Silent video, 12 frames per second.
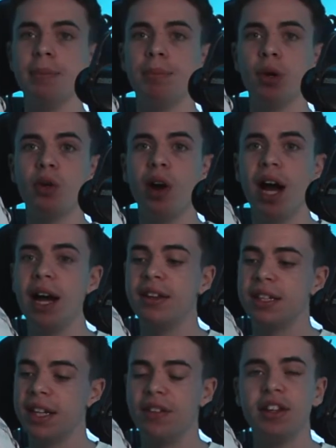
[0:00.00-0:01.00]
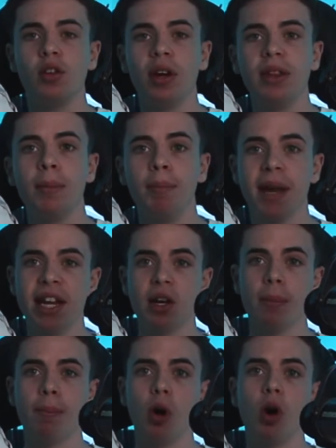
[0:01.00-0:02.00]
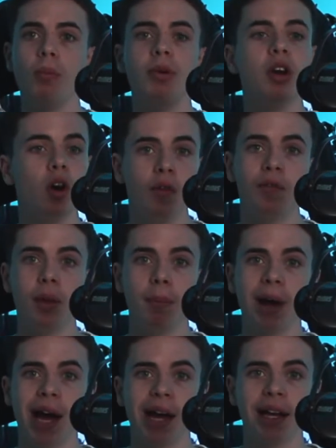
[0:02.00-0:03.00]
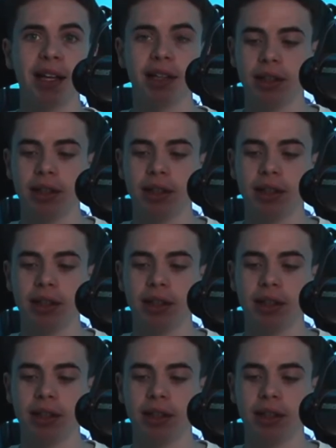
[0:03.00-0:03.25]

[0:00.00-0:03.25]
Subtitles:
put your hand in, and then you're in the main compartment of the bag.